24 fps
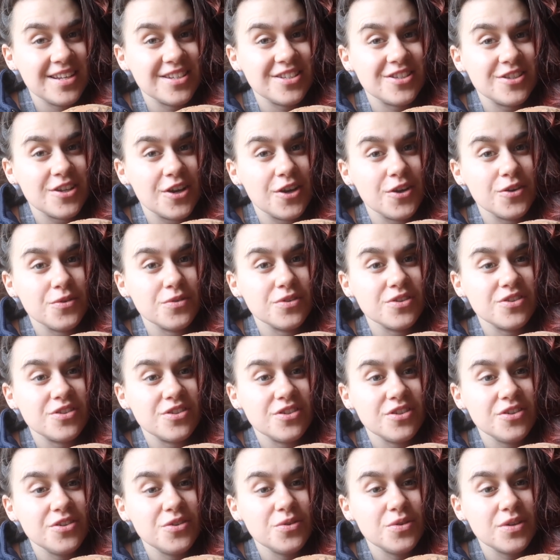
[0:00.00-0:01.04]
So
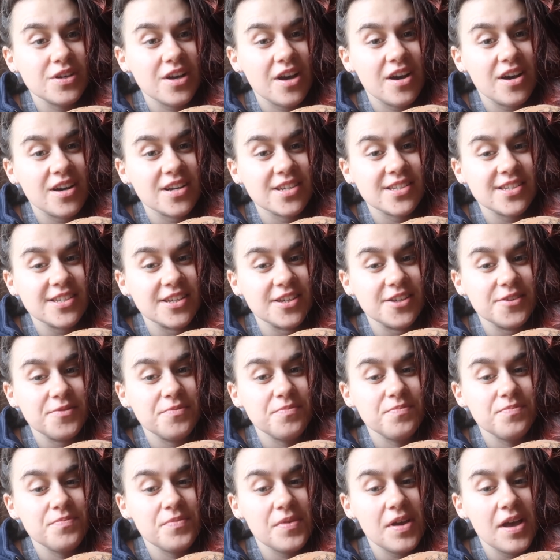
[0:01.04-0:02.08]
Sue
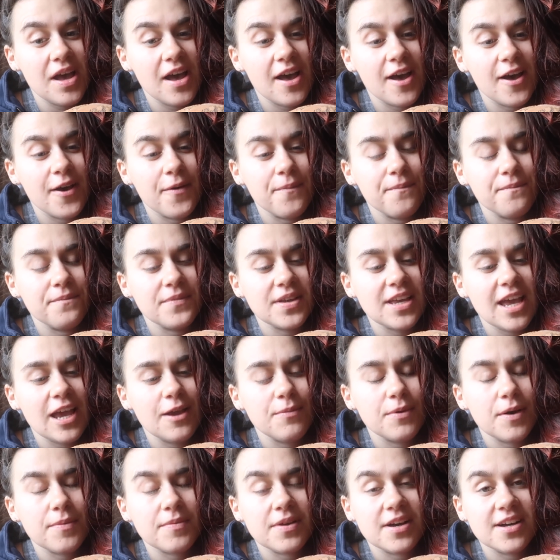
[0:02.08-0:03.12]
Carson um,
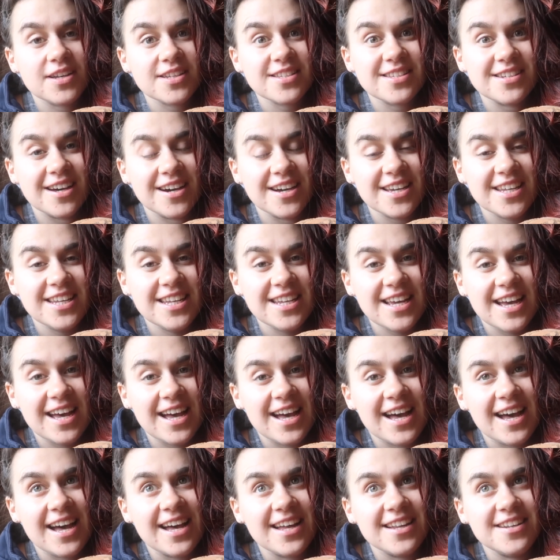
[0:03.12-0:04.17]
came up last night
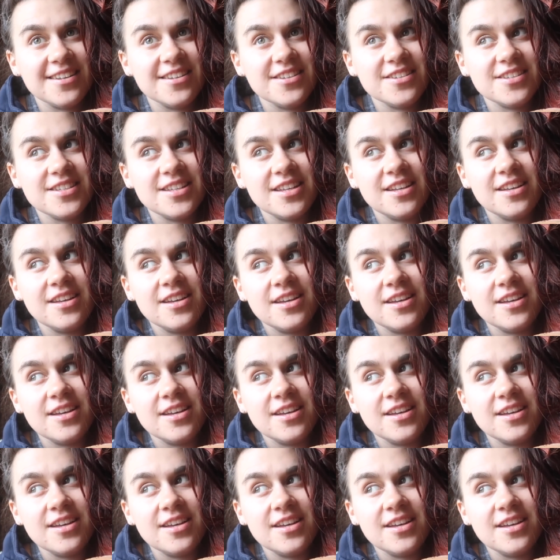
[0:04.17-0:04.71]
and